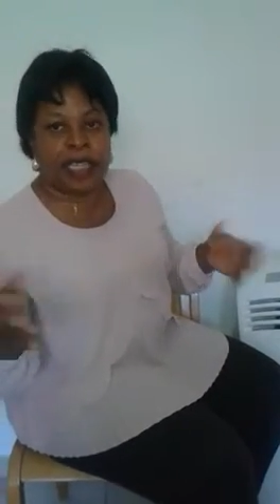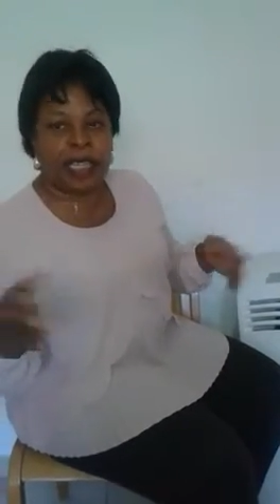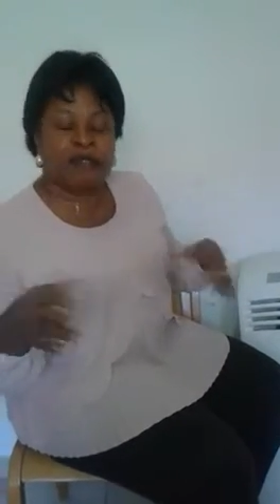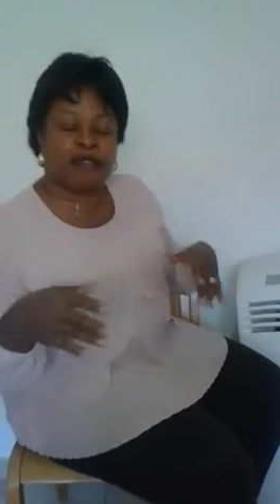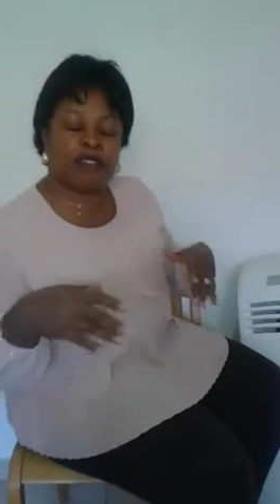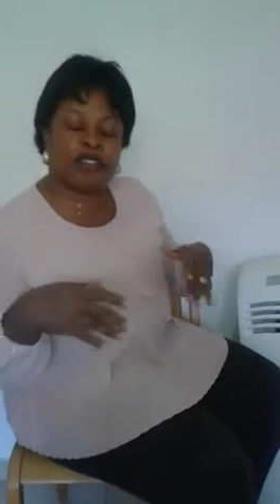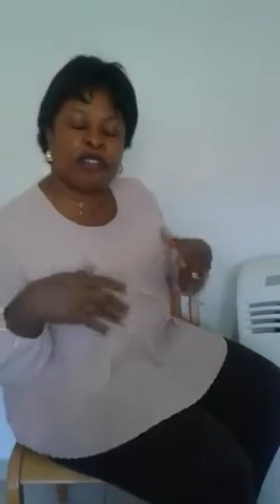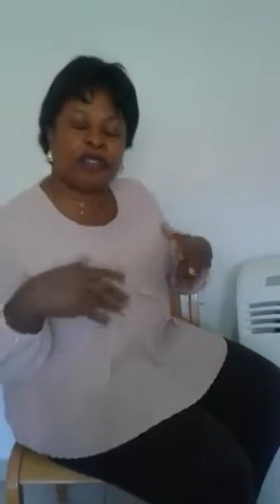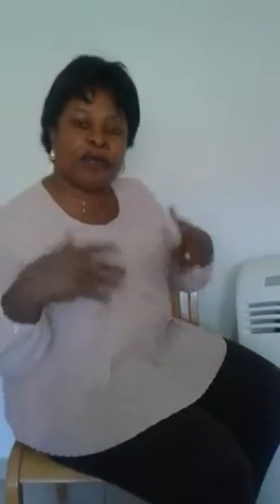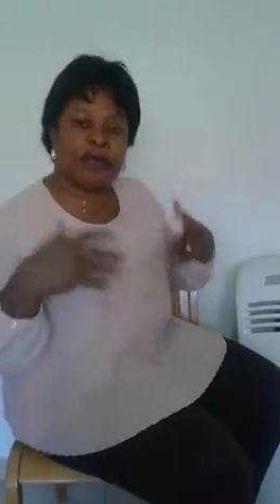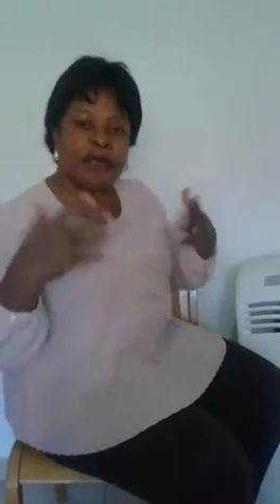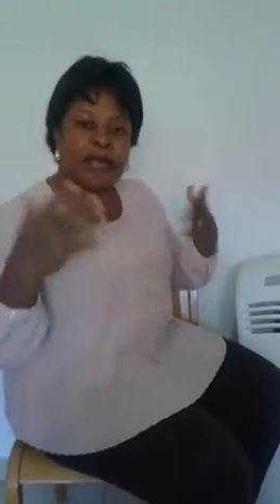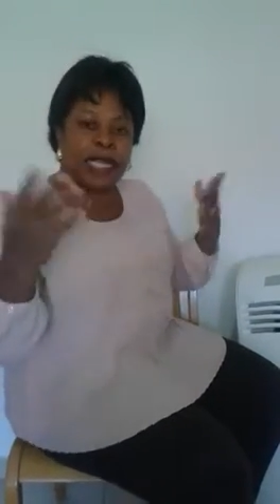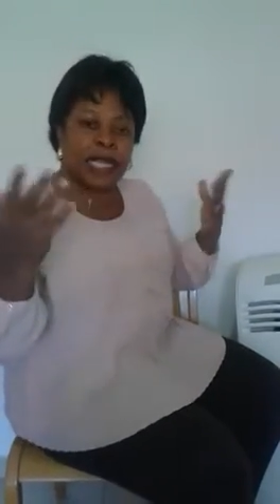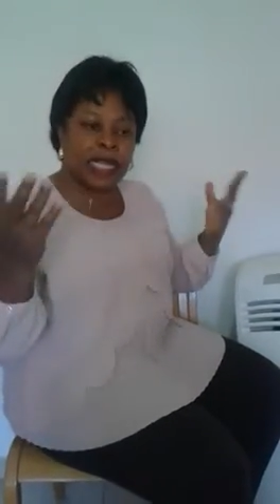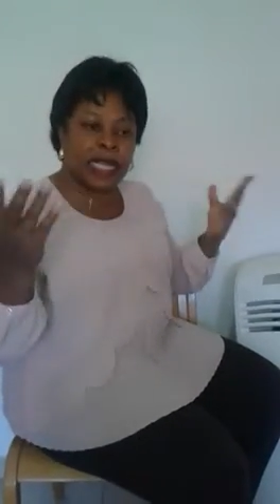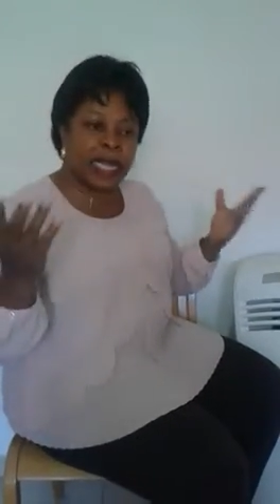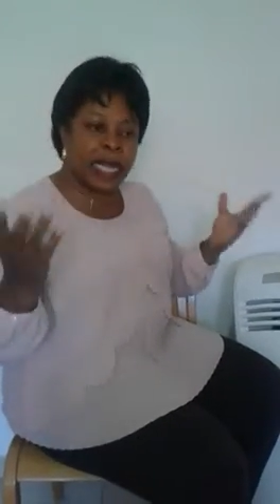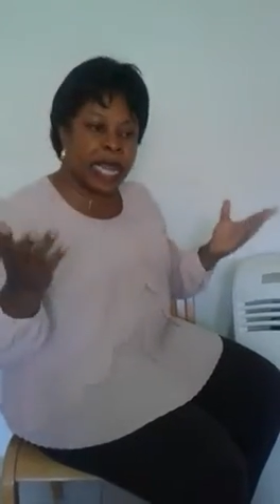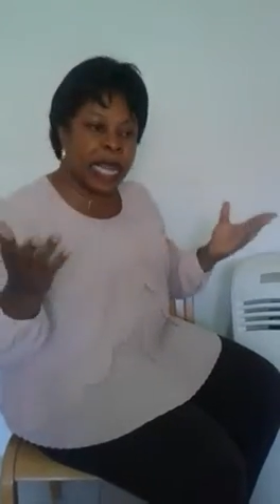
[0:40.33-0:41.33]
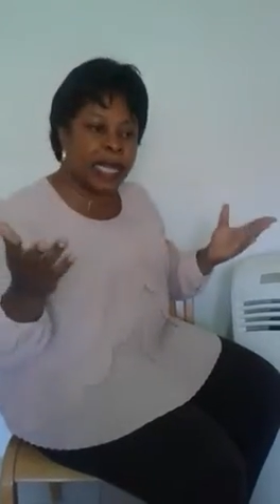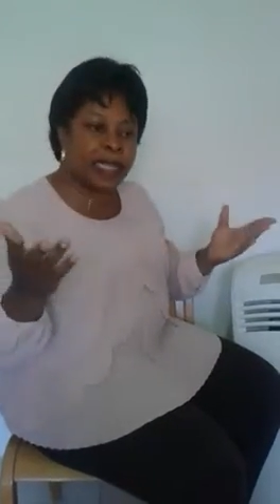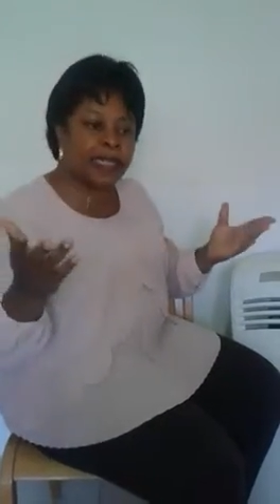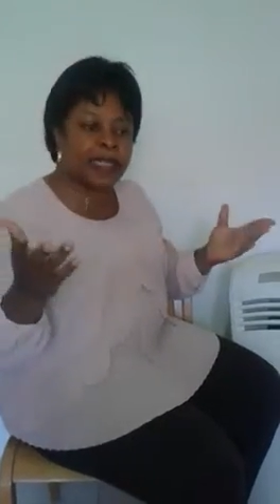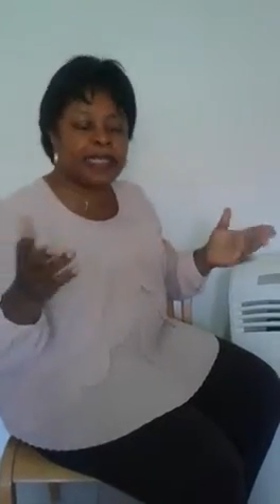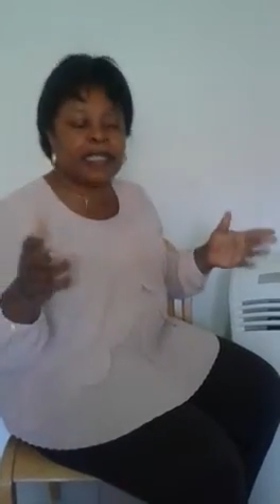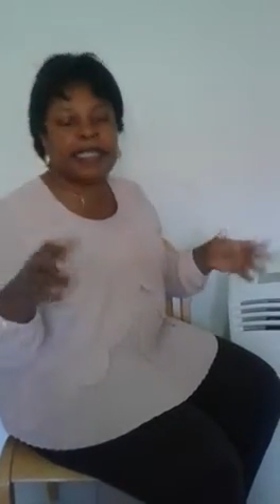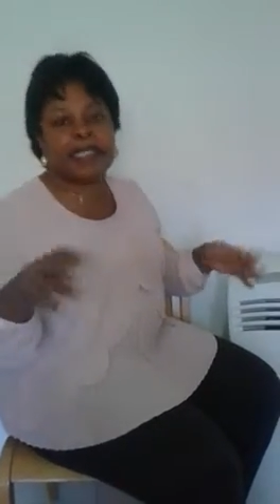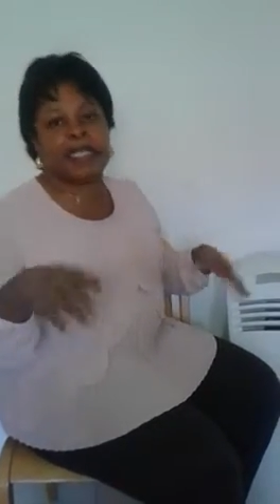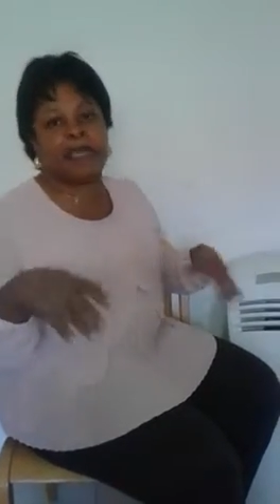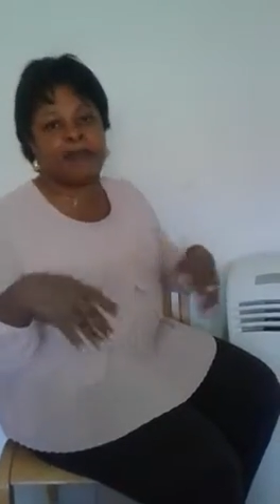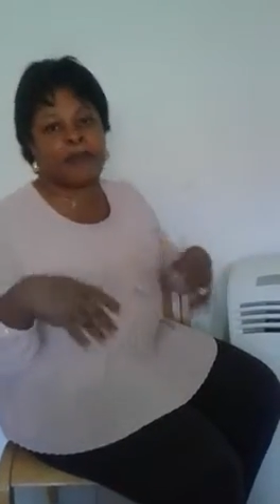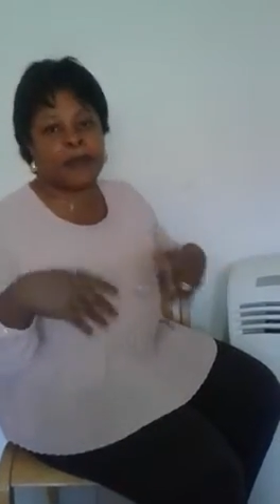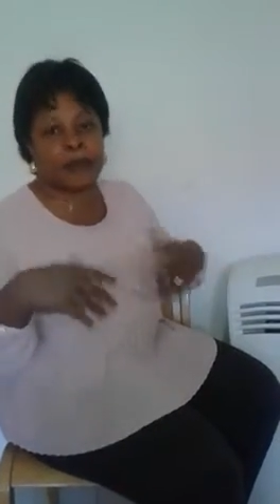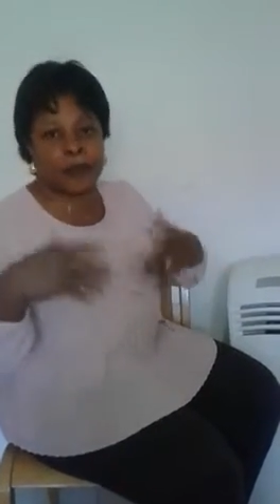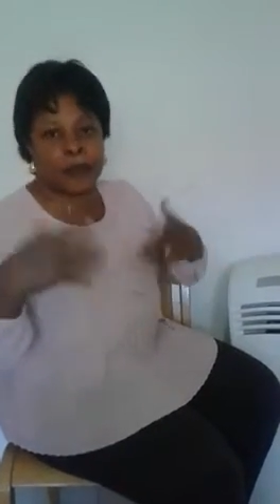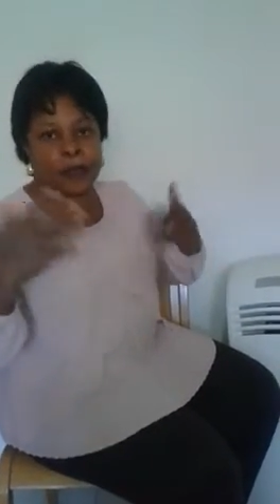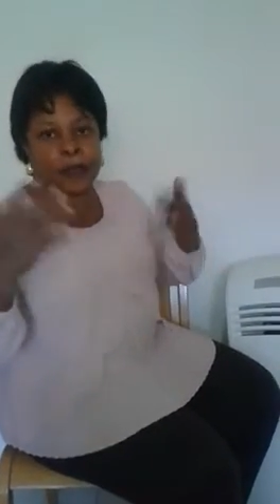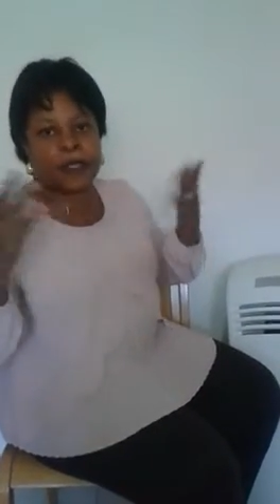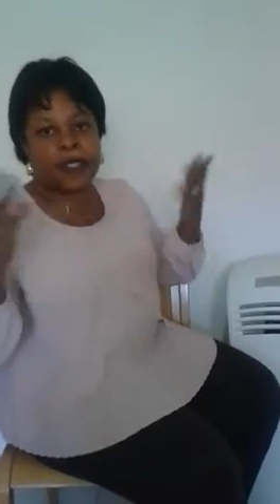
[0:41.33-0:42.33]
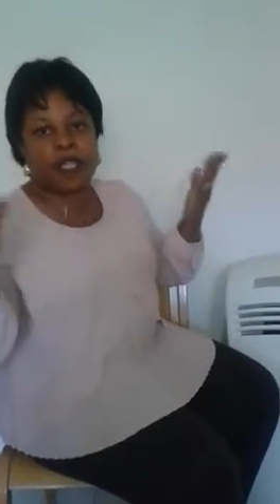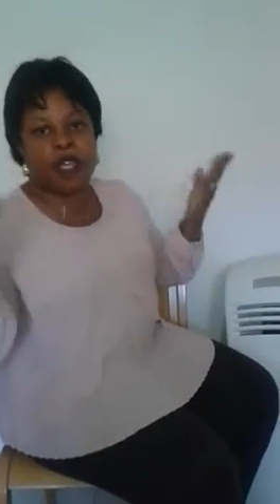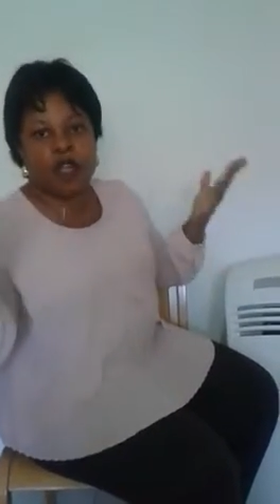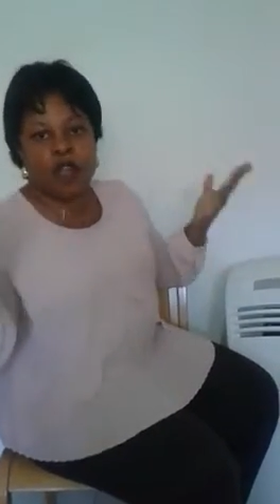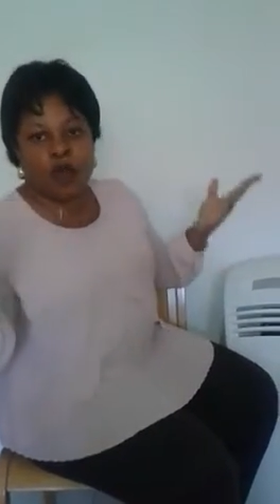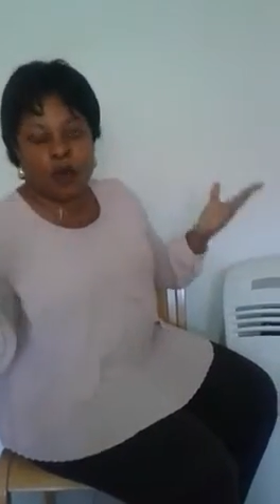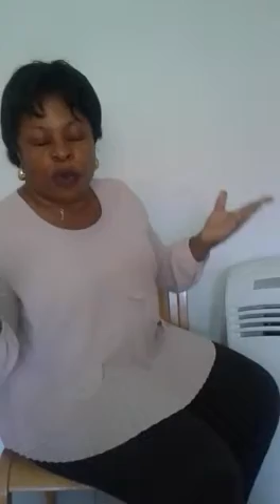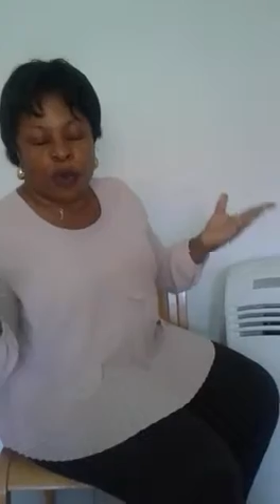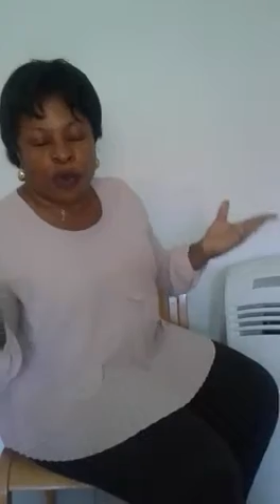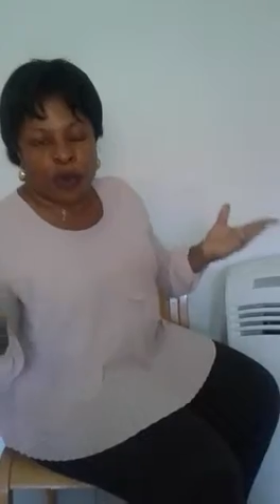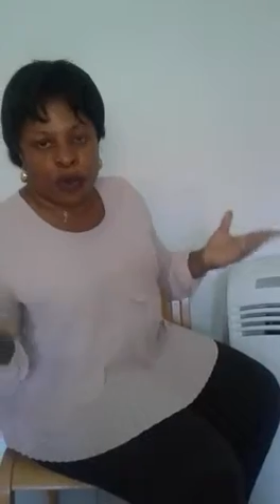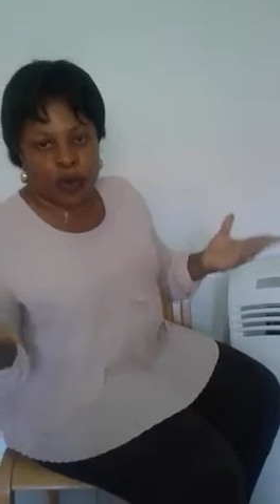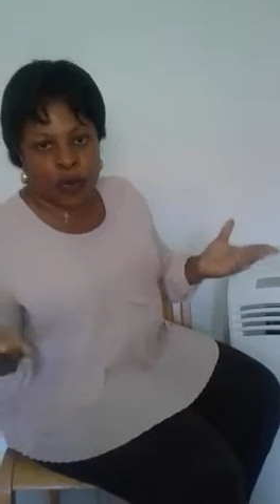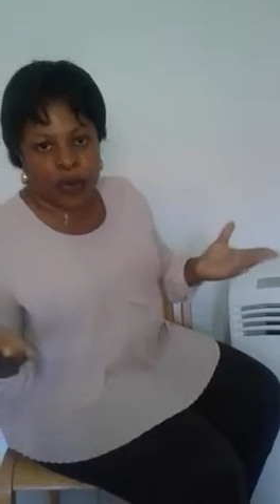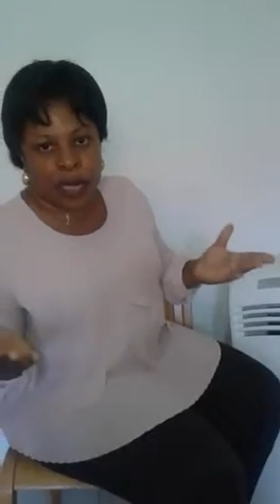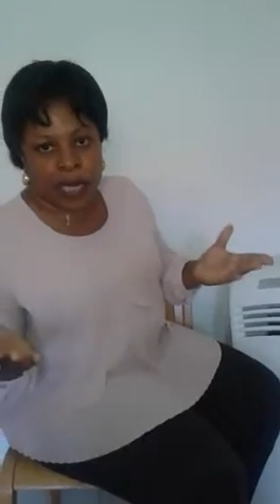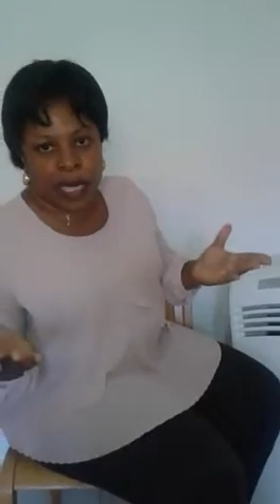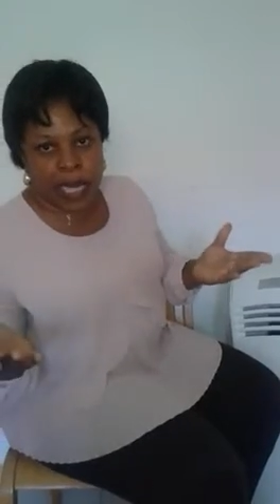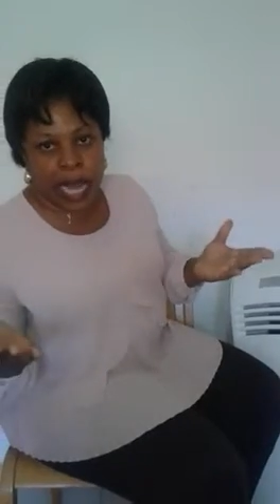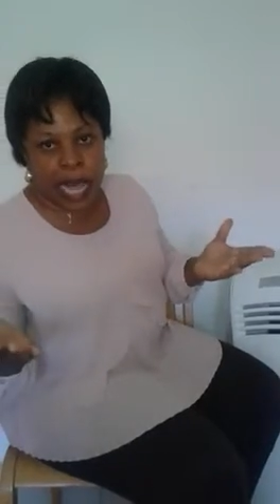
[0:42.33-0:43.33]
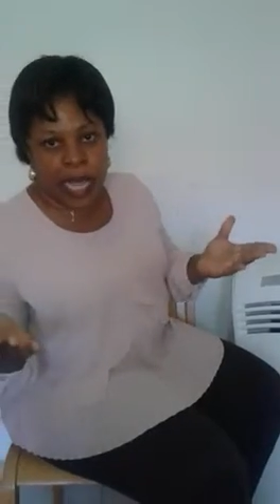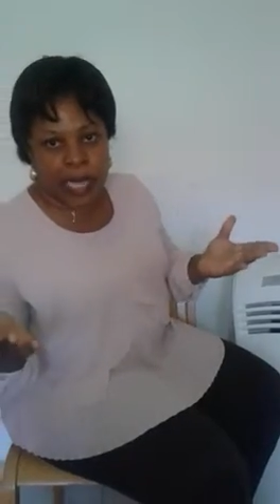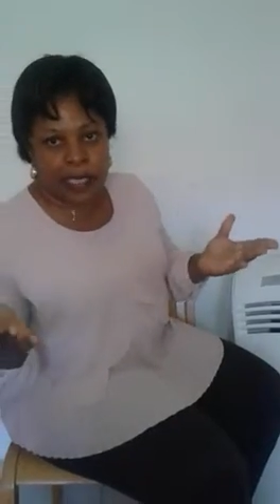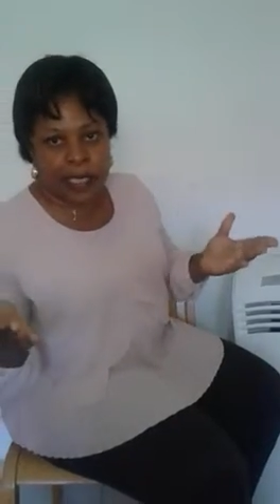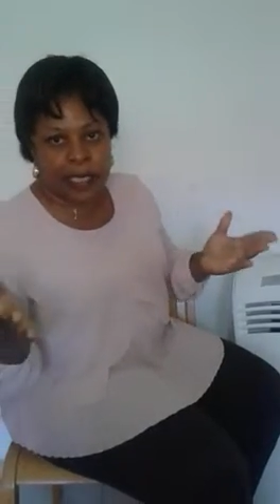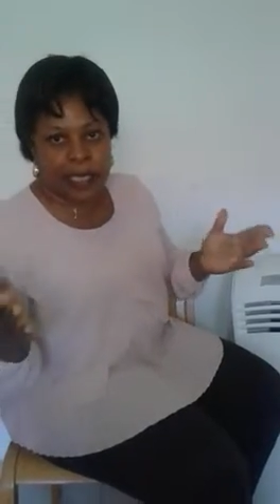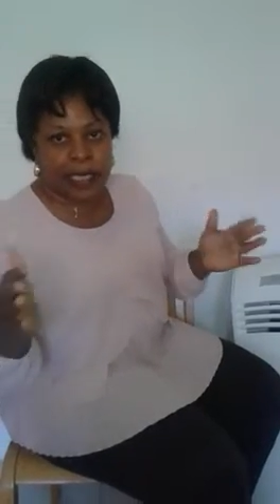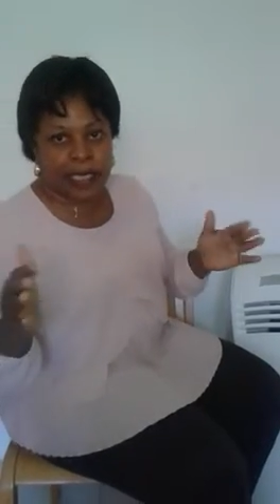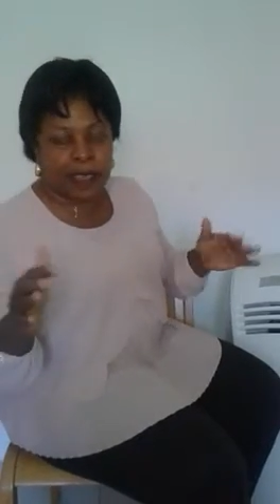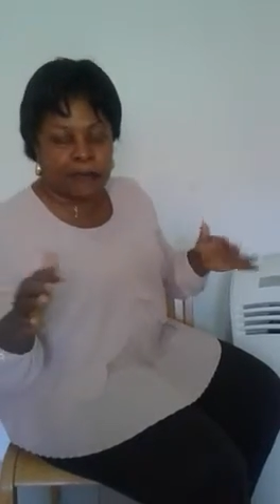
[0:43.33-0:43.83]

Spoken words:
I've taught many classes. I've taught one-on-one classes.